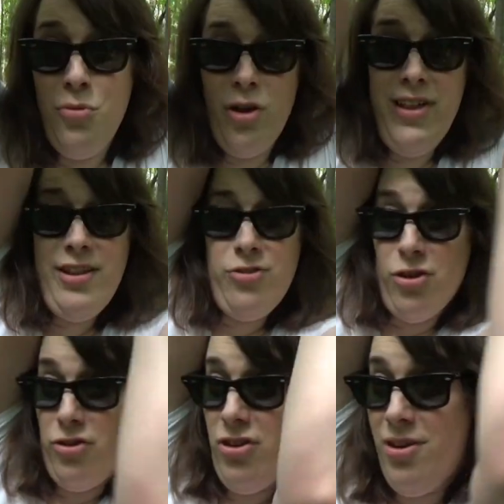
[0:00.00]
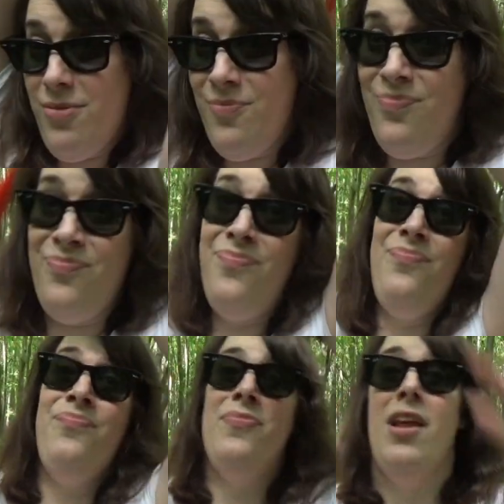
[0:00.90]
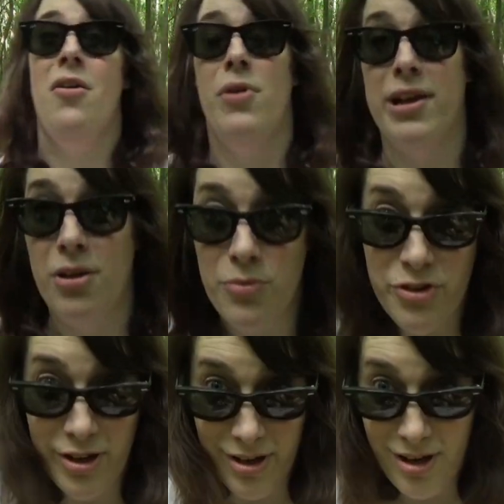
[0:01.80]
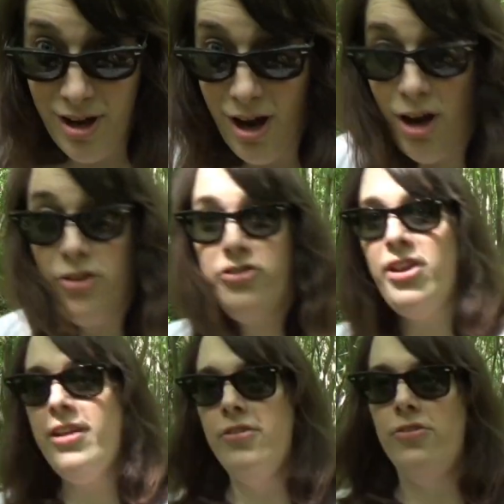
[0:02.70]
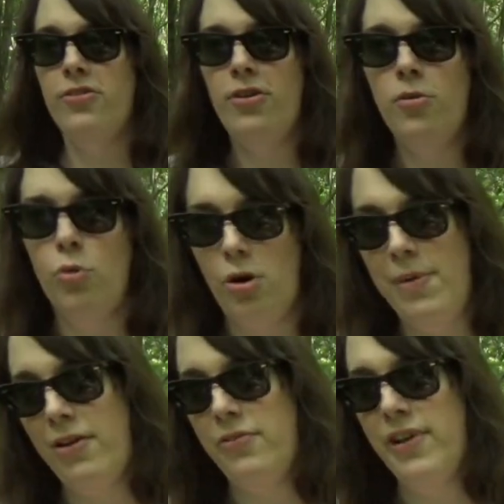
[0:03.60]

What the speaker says: what that does when it comes to our second watermelon